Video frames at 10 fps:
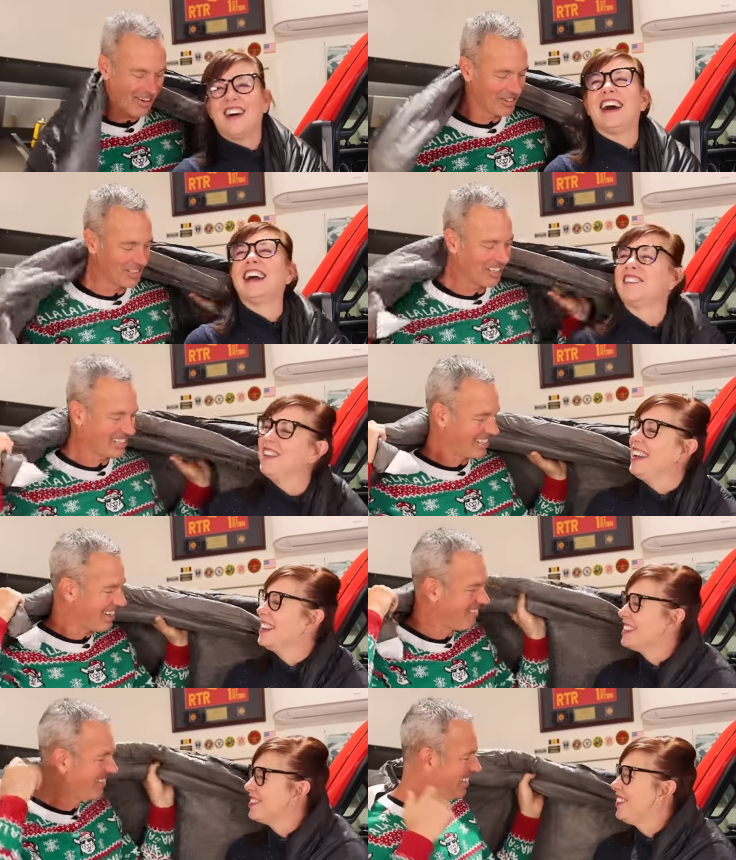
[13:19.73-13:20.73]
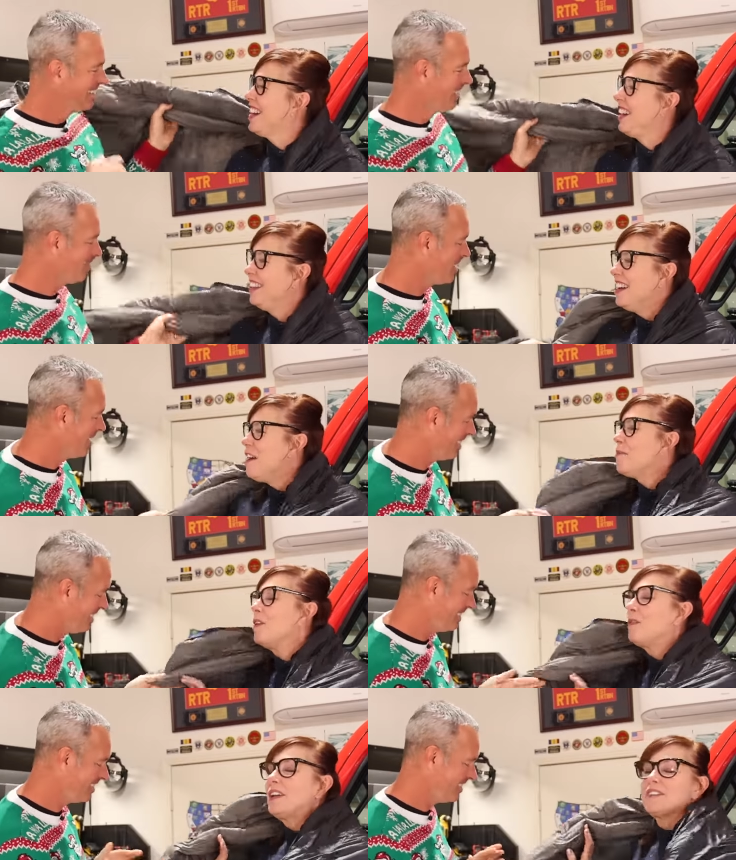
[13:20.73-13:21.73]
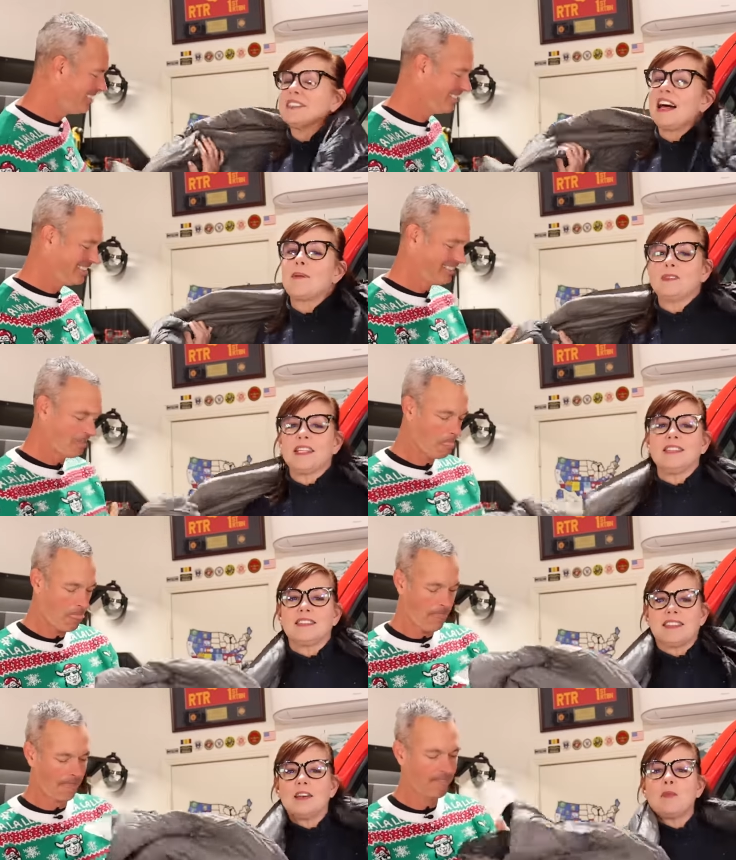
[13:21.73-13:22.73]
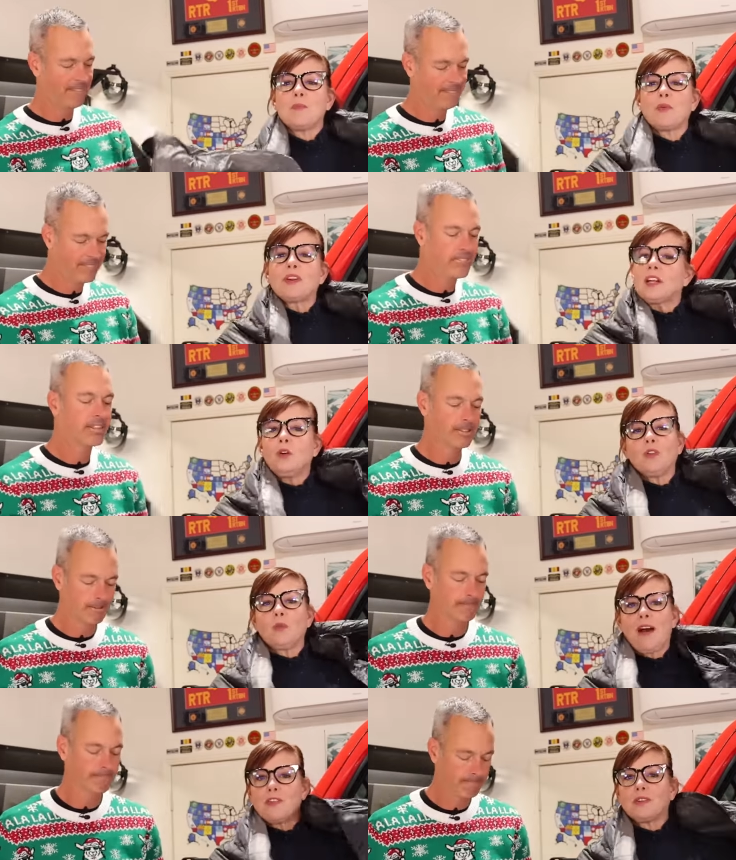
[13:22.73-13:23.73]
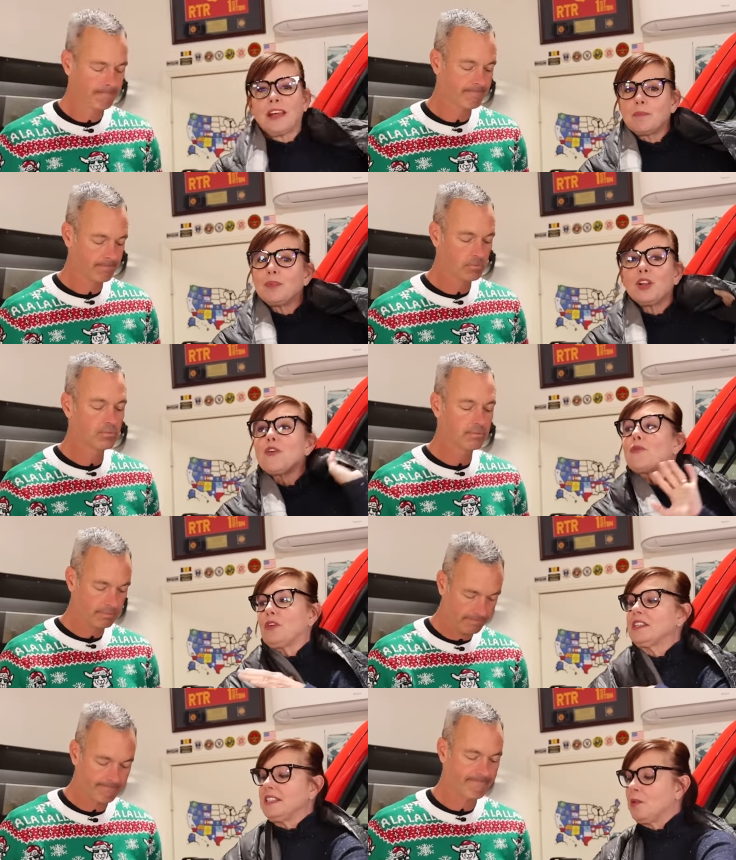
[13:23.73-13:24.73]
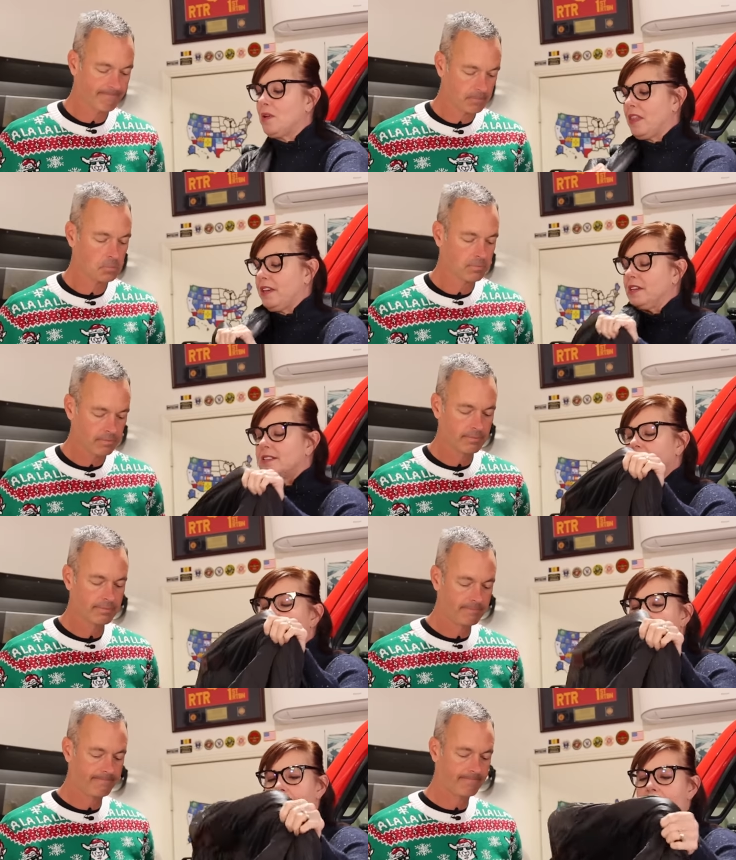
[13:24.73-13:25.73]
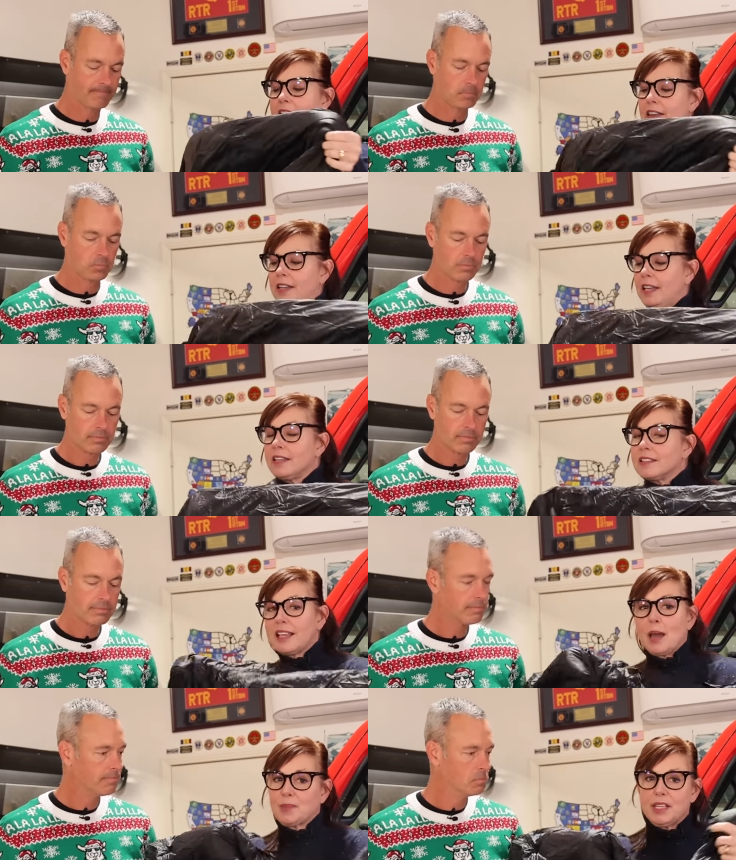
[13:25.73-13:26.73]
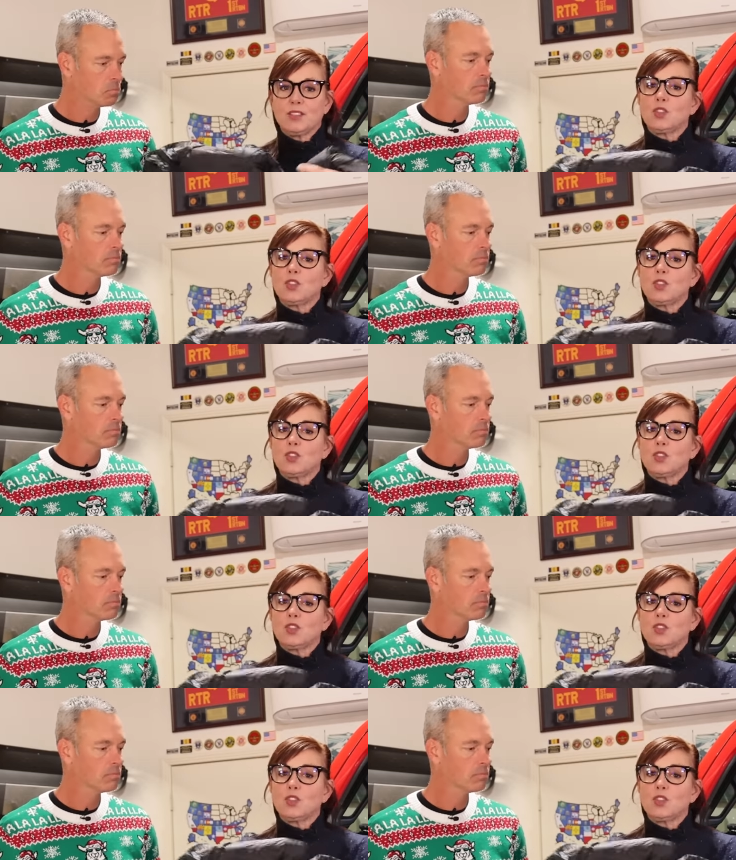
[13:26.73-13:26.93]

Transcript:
Speaker 1: covers all the time. As well. But we've slept in some pretty cold weather, like below freezing with this. And it has kept us